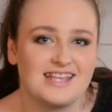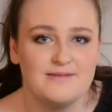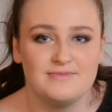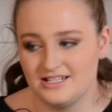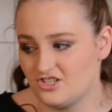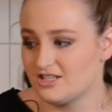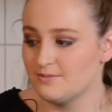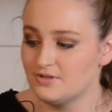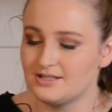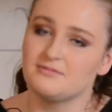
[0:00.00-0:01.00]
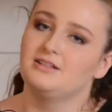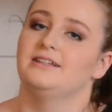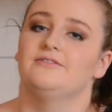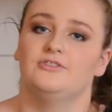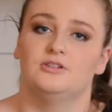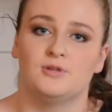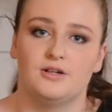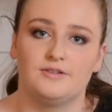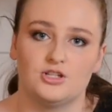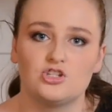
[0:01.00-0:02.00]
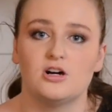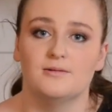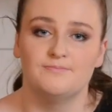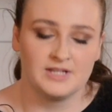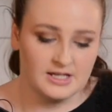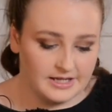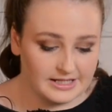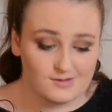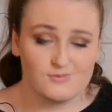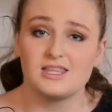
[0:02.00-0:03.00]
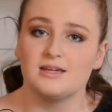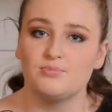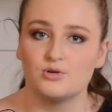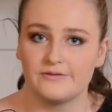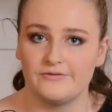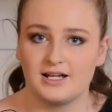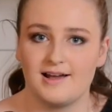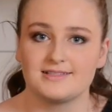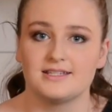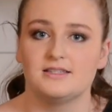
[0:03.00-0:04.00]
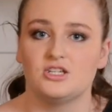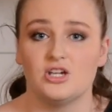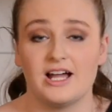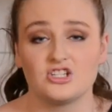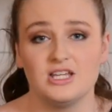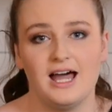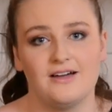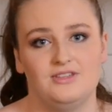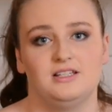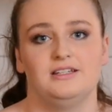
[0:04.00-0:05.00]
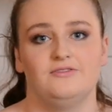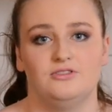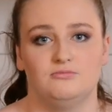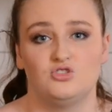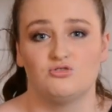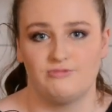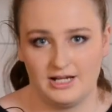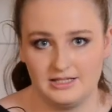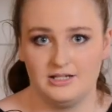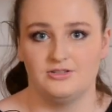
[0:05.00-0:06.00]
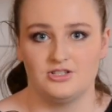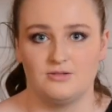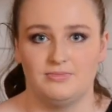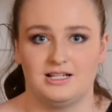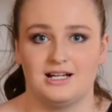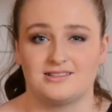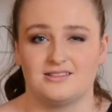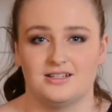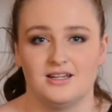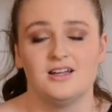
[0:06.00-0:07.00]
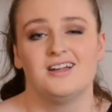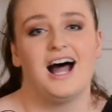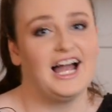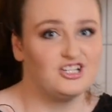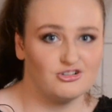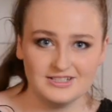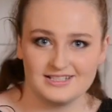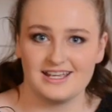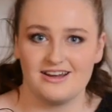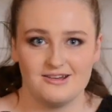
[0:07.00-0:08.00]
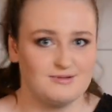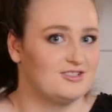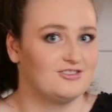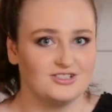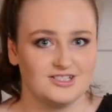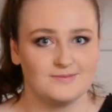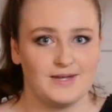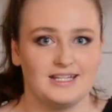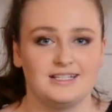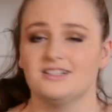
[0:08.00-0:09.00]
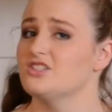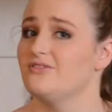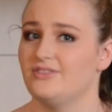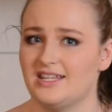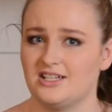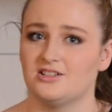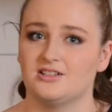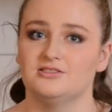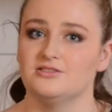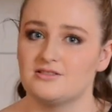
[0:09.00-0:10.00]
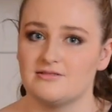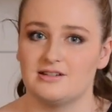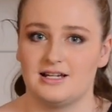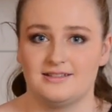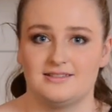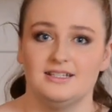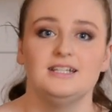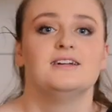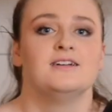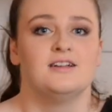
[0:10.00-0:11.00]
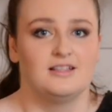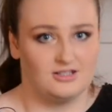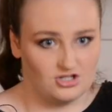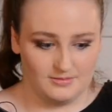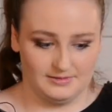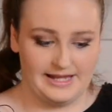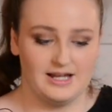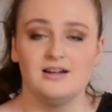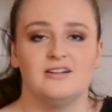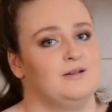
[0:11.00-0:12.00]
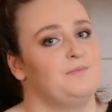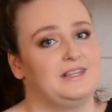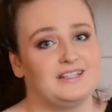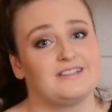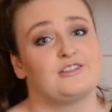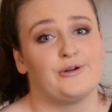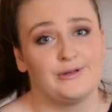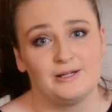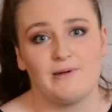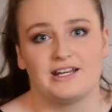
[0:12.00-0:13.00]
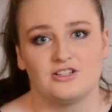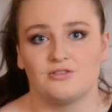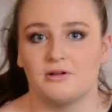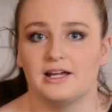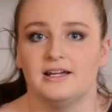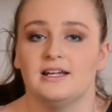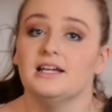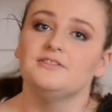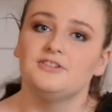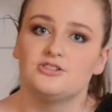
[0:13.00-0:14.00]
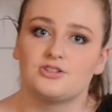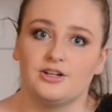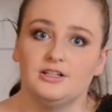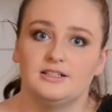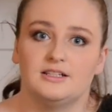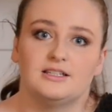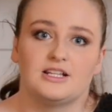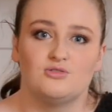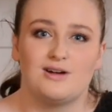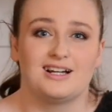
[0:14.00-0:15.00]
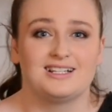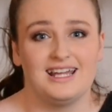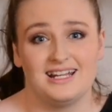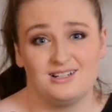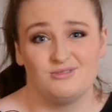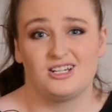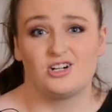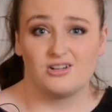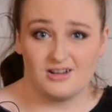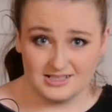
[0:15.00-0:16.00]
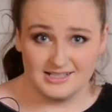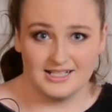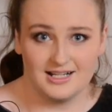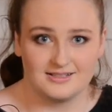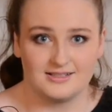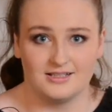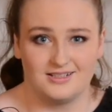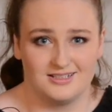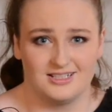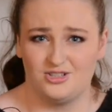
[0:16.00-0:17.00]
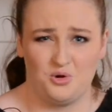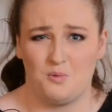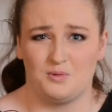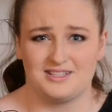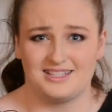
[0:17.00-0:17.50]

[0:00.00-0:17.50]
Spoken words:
step is just to put some cling film over the top. It's really important for custard that you actually have the cling film directly on the top of the custard. I know it's scary when you're not used to baking, because you feel like you're going to lose all your custard, the top layer, but this is the only way to do it. If you don't, then you are going to end up with a crusty custard, and no one wants